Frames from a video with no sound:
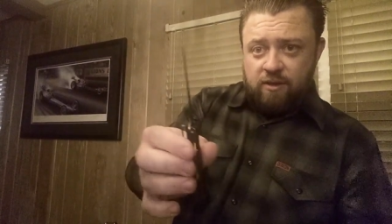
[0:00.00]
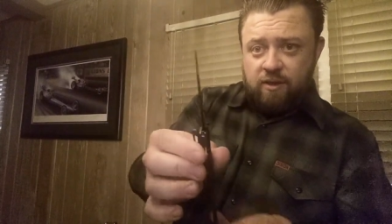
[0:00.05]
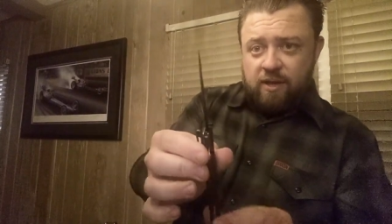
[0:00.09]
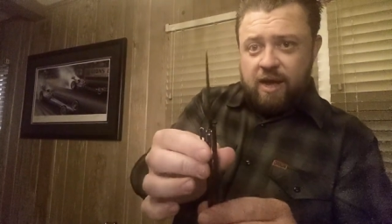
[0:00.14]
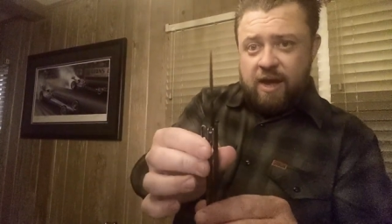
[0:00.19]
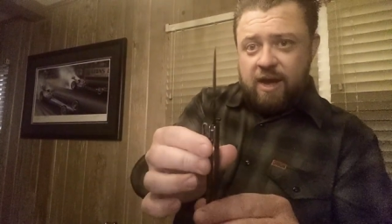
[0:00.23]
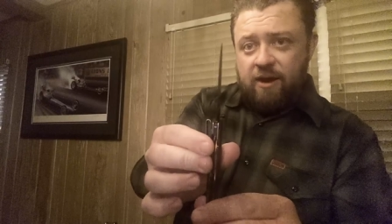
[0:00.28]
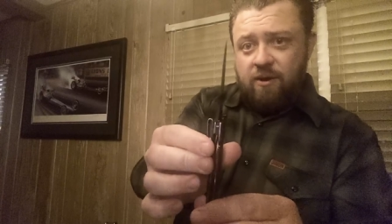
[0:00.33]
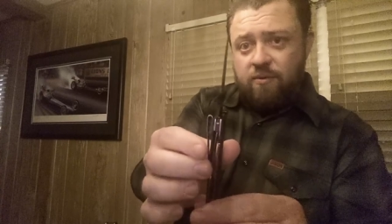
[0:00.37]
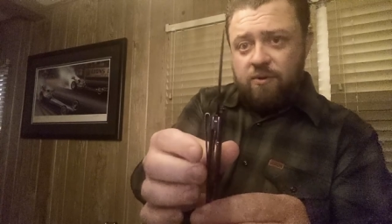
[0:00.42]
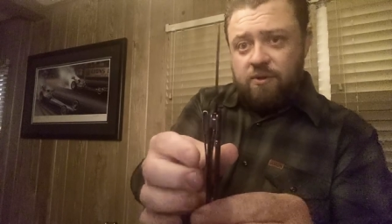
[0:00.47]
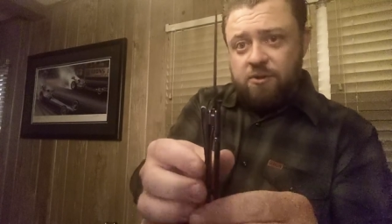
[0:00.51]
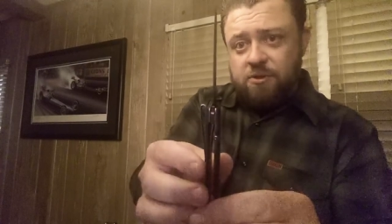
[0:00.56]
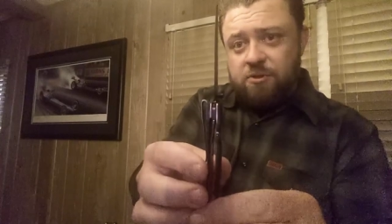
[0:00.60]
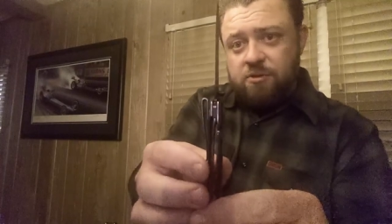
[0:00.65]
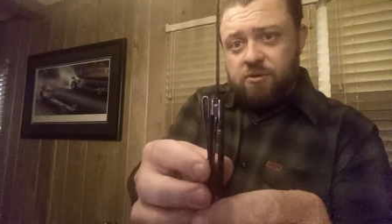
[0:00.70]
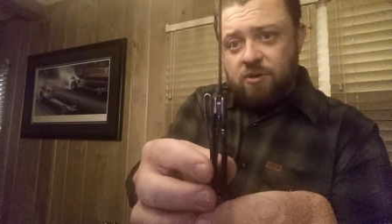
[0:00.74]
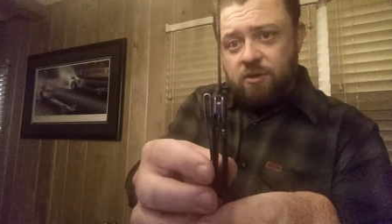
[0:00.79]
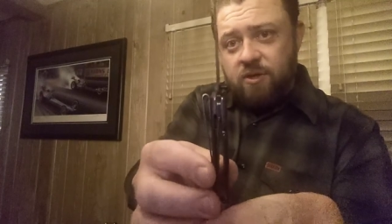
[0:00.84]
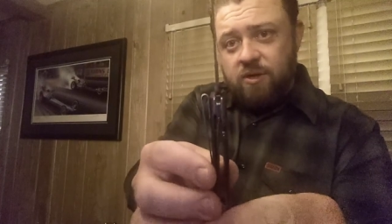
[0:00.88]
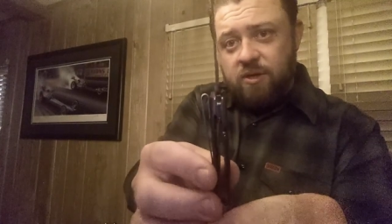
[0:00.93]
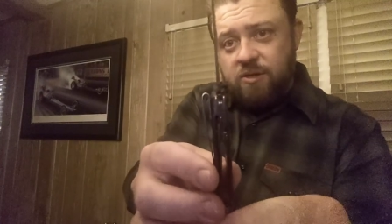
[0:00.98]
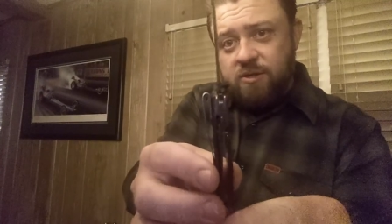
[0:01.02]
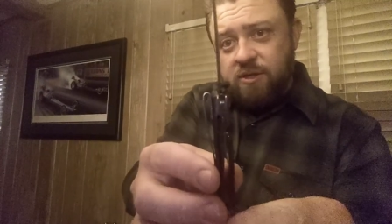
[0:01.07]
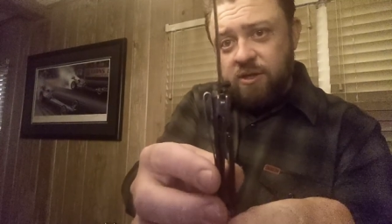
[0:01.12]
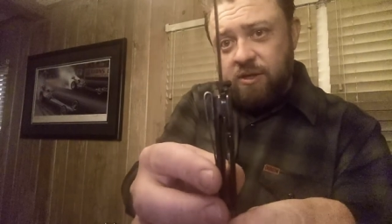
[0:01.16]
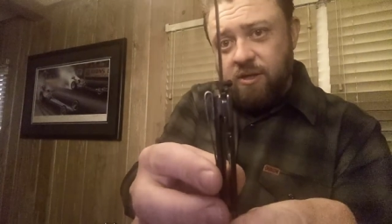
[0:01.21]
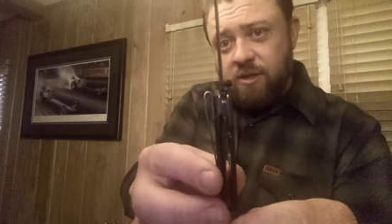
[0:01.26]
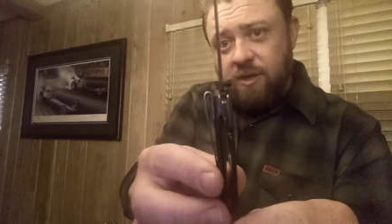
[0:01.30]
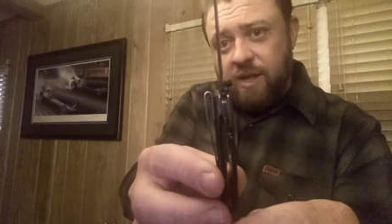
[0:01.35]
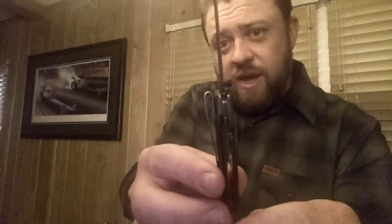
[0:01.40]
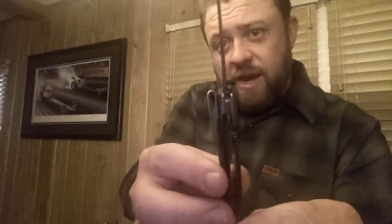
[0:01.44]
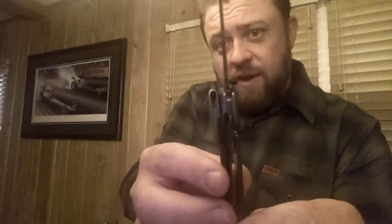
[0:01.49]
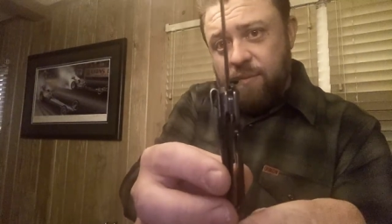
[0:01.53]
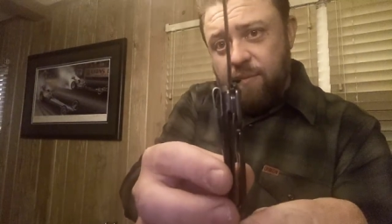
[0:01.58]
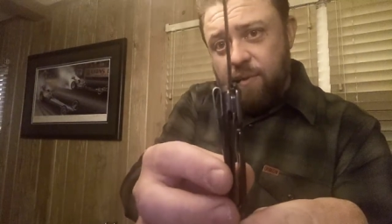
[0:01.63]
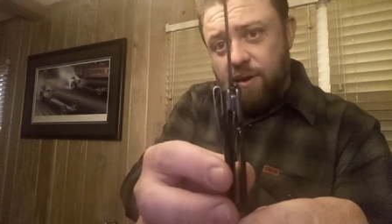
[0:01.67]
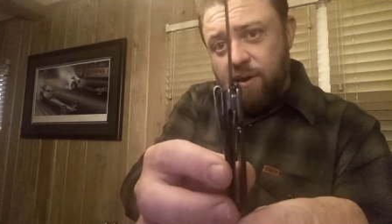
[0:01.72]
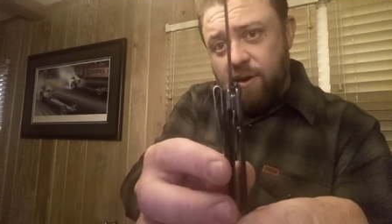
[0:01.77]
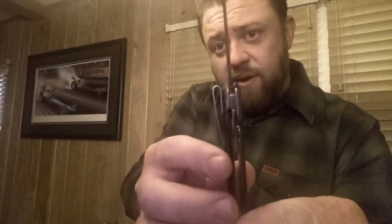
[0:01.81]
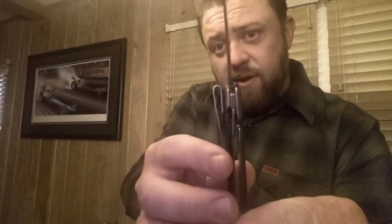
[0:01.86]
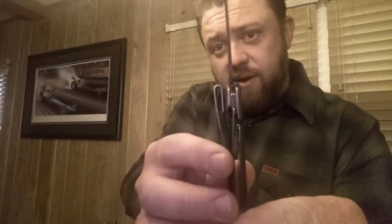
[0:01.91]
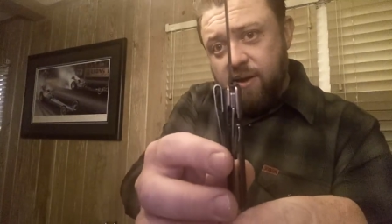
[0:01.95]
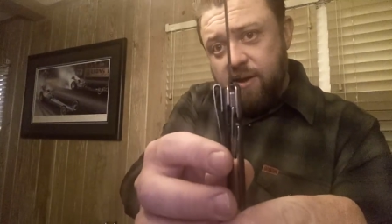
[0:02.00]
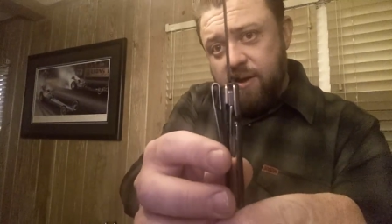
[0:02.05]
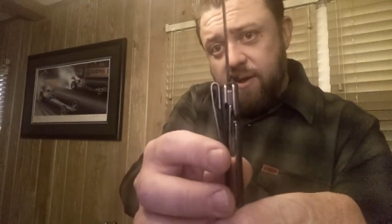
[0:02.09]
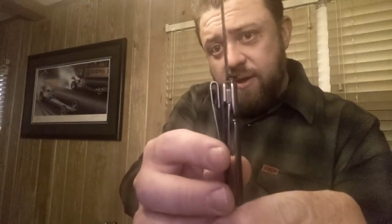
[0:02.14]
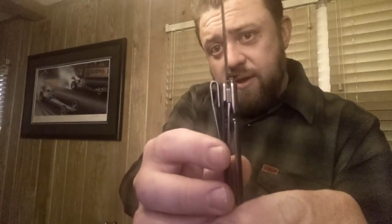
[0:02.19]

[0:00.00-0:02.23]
the lock, which you can see the lock bar.